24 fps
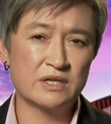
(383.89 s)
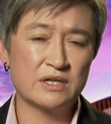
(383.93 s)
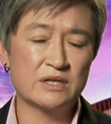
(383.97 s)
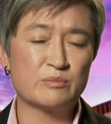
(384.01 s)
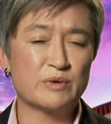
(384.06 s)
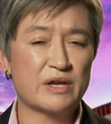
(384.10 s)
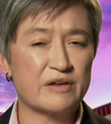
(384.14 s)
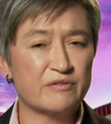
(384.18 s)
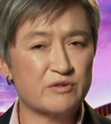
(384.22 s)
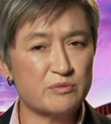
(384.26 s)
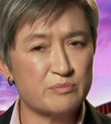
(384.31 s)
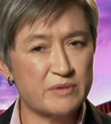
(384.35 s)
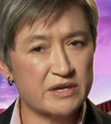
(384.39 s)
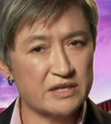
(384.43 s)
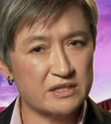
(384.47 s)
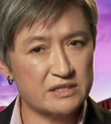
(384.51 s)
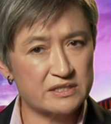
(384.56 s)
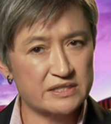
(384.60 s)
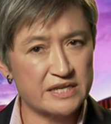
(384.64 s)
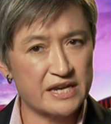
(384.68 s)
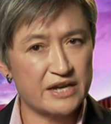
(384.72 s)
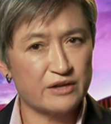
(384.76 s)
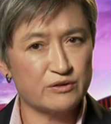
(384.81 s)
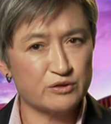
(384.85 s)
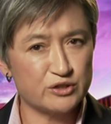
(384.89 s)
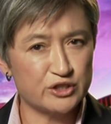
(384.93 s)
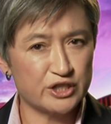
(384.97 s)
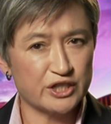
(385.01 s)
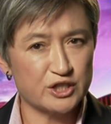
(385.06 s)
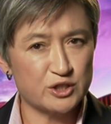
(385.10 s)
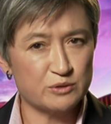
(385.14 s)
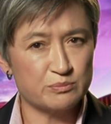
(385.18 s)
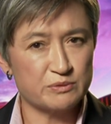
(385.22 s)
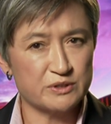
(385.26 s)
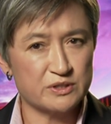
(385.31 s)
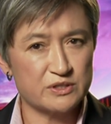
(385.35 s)
We have to make sound
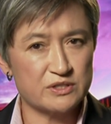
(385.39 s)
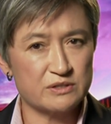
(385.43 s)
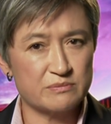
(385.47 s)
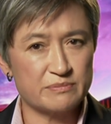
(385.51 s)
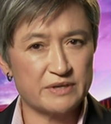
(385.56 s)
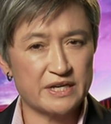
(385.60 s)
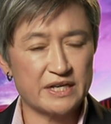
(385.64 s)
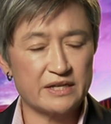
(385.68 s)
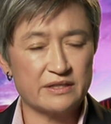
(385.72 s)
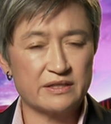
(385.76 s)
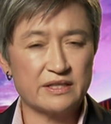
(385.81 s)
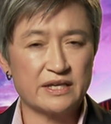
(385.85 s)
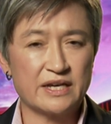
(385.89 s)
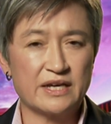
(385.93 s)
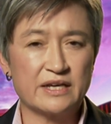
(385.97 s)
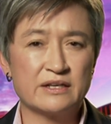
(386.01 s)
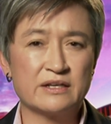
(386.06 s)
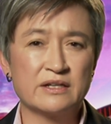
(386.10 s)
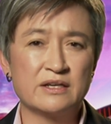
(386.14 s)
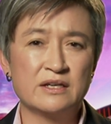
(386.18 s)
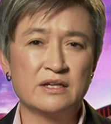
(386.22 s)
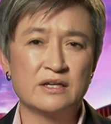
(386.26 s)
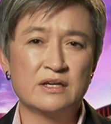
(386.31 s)
judgments about that.